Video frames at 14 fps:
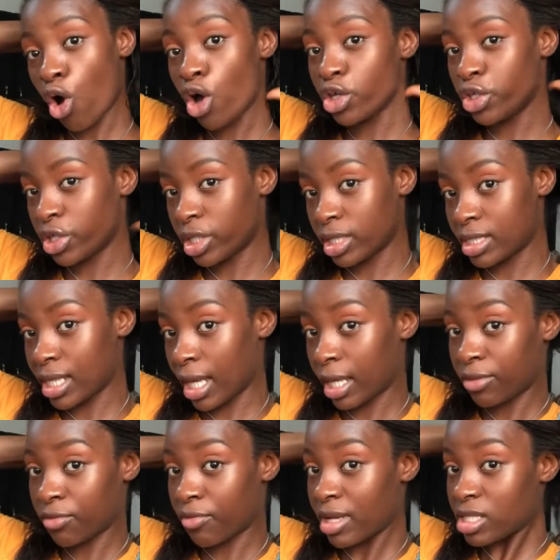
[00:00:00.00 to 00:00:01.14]
or you could take
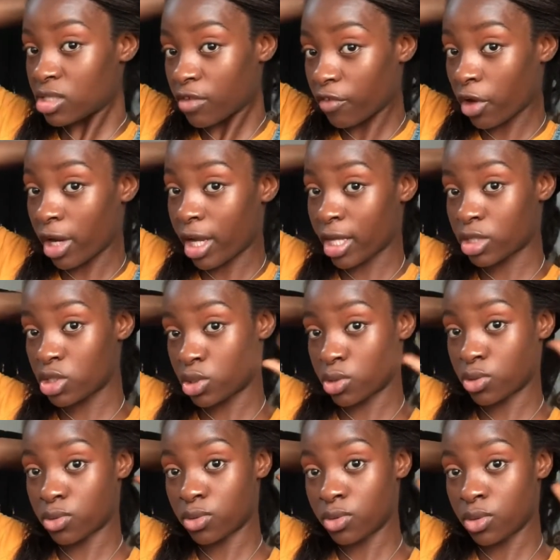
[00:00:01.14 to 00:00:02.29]
the rest of your hair too
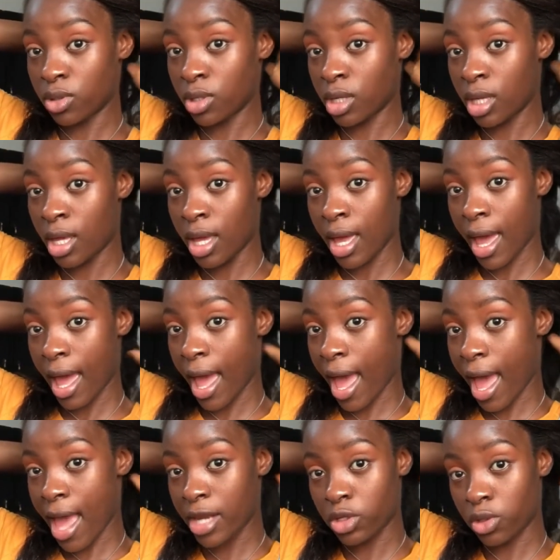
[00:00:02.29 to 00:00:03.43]

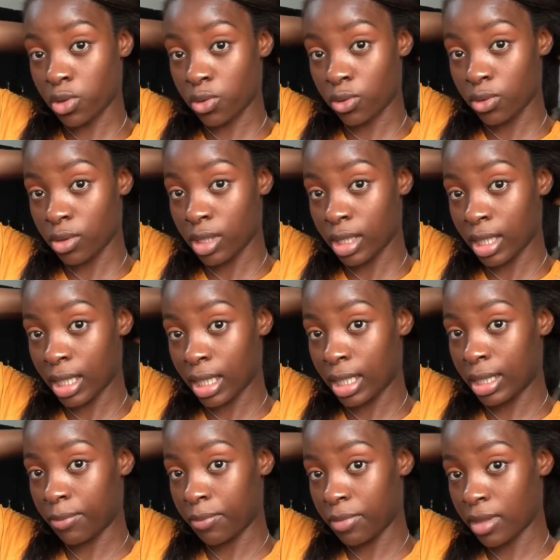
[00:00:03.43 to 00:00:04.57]
and, you know,
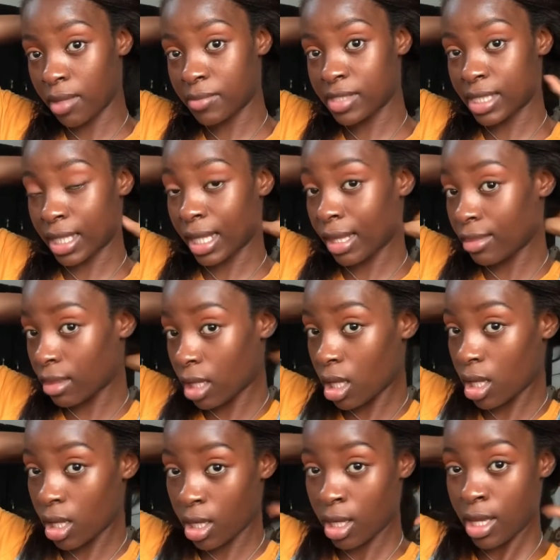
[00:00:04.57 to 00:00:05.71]
clip them
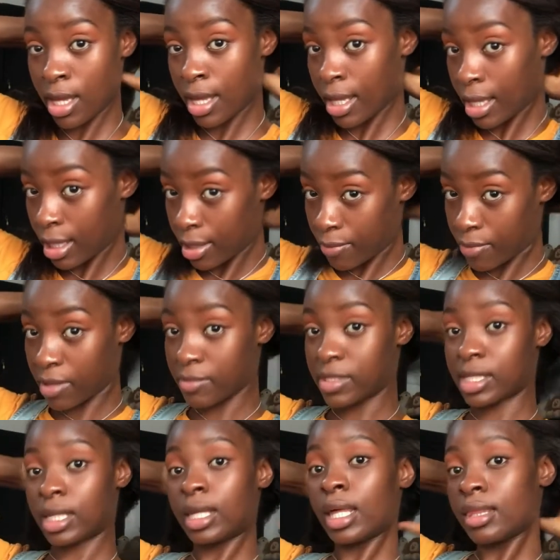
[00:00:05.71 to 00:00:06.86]
together, clip them
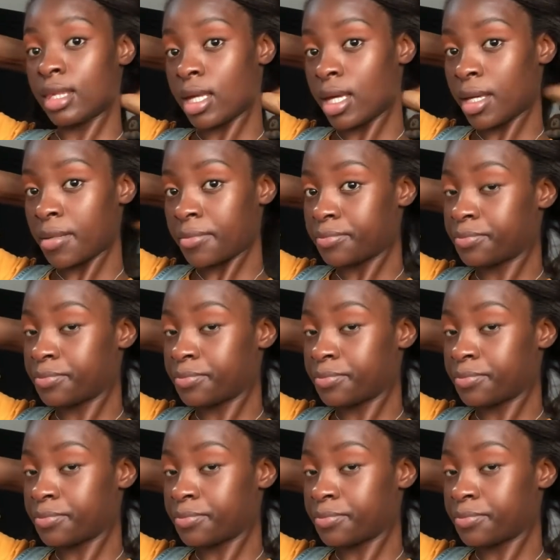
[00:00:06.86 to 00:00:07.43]
together,